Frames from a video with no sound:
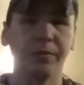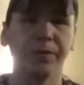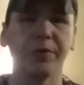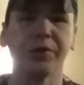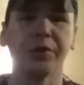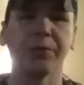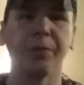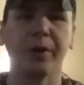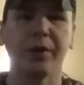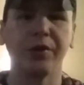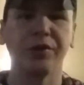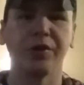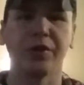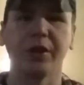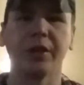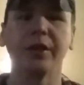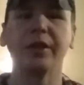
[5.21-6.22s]
Vism
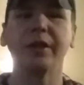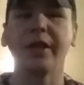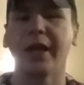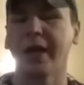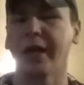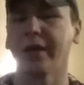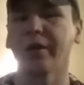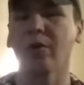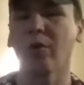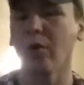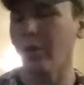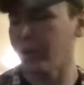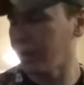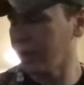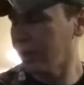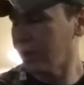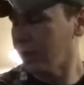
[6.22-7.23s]
extended
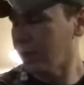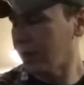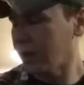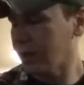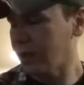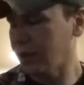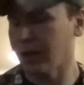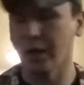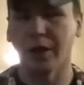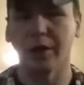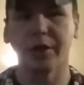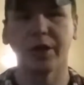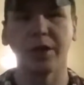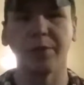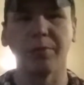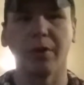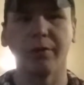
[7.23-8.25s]
handguard
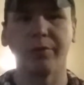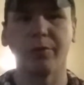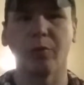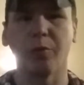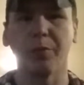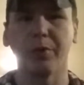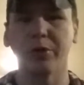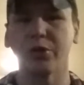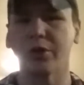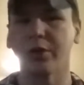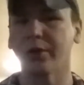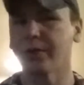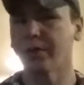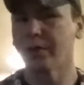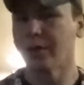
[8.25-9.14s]
keymod formation.